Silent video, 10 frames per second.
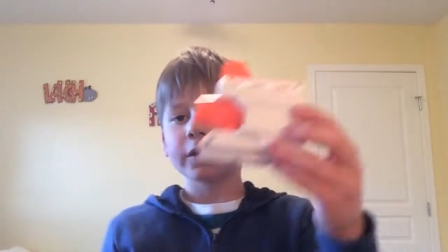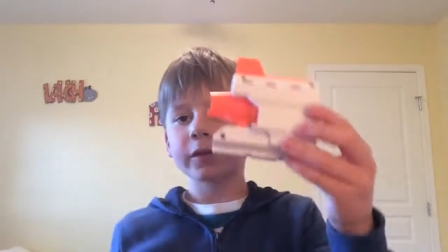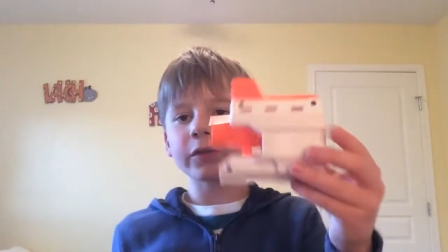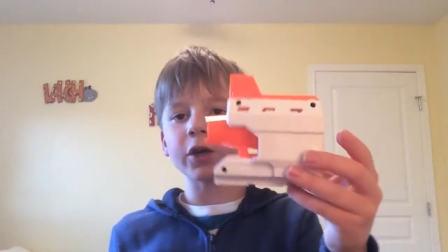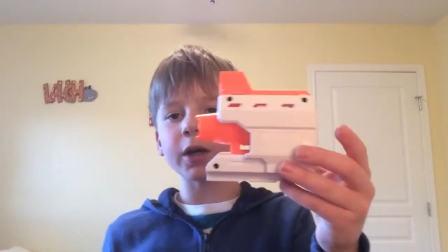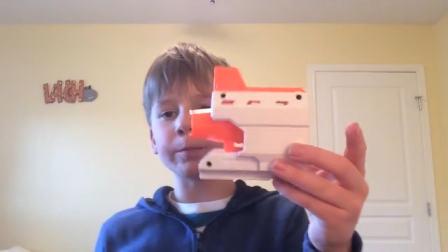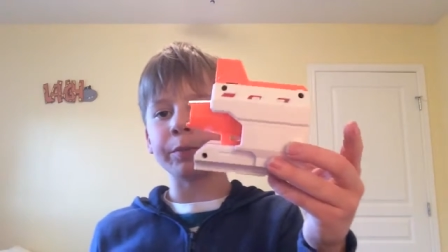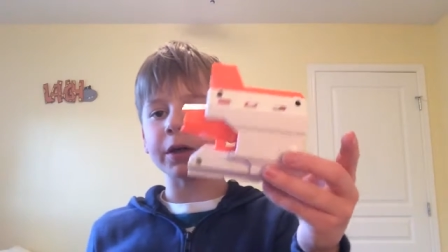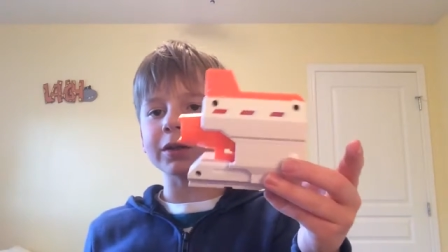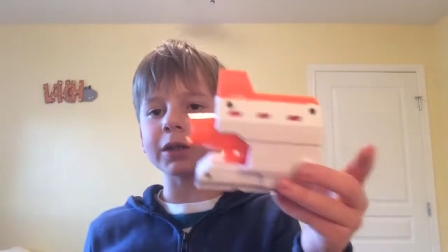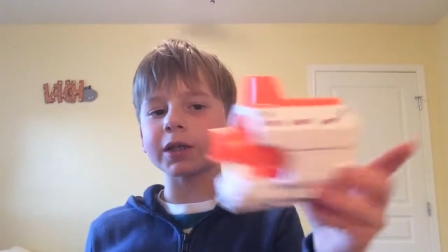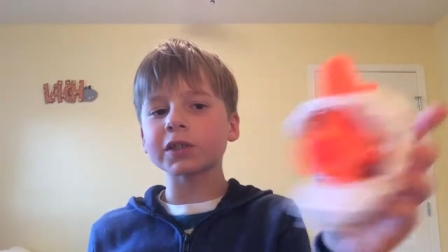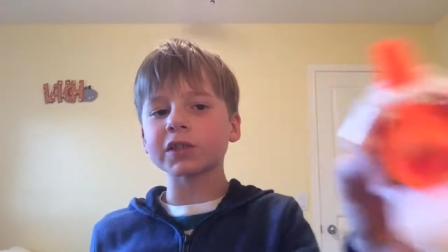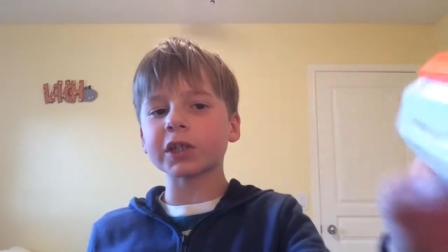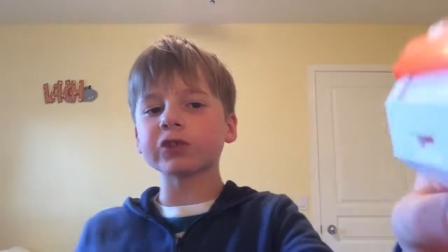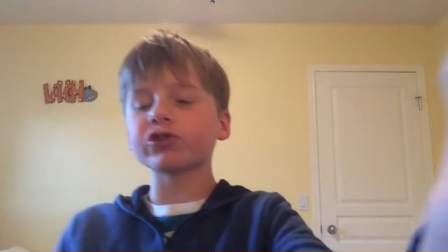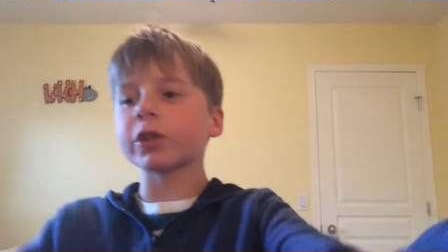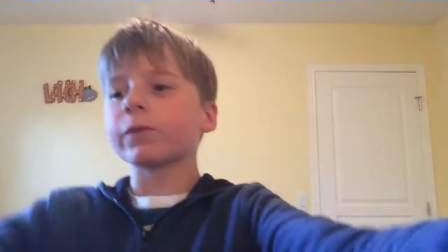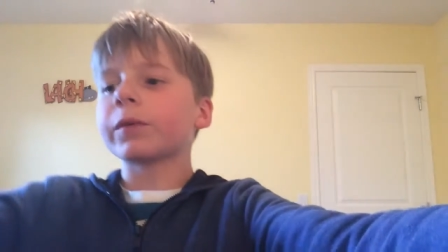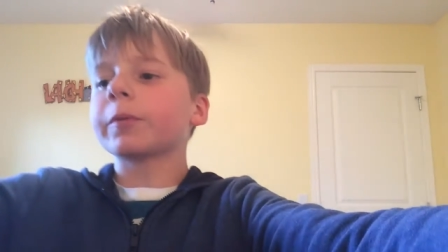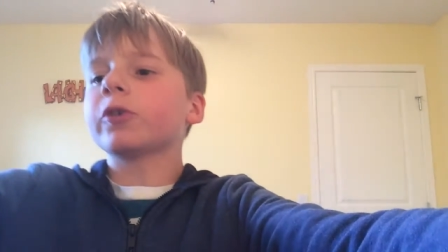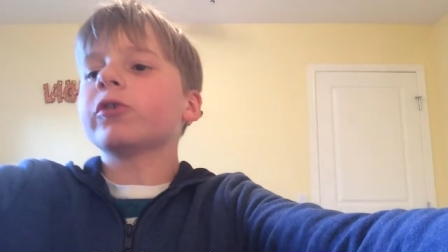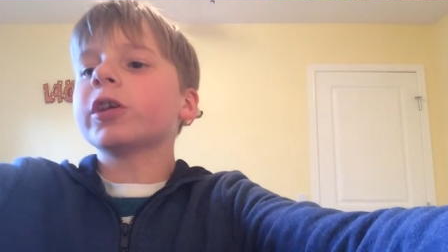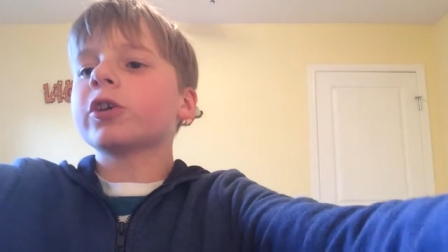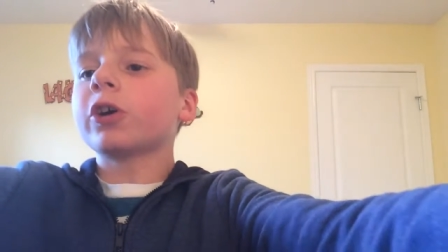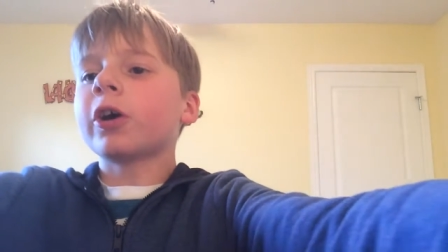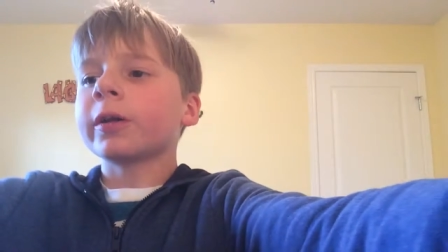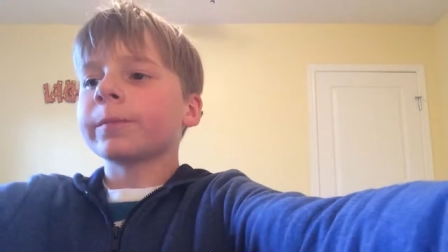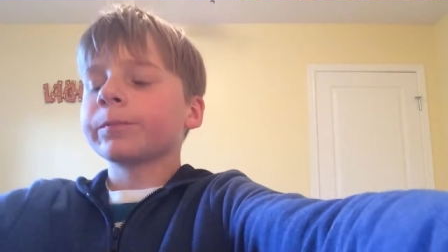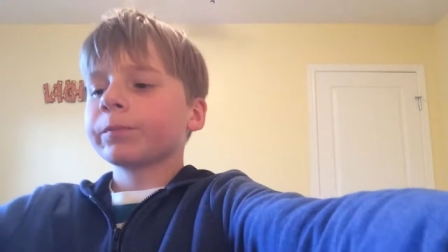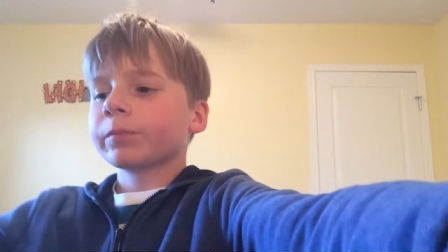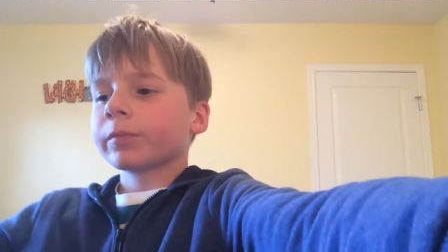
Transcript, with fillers: the barrel extension from the Recon,